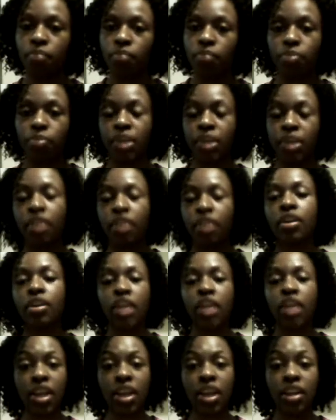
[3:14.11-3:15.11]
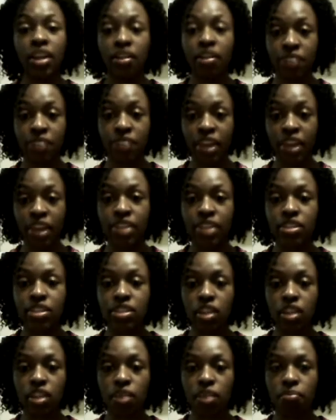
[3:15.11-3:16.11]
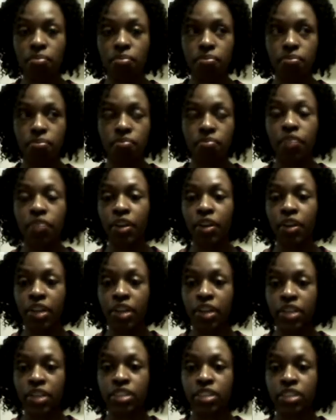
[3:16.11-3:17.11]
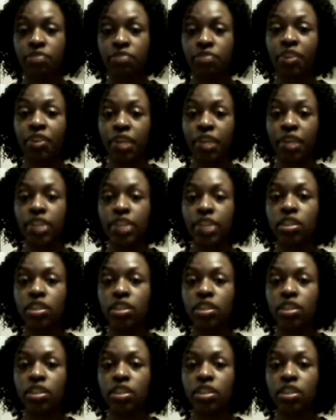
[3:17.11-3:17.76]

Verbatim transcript: beginner and an advanced variation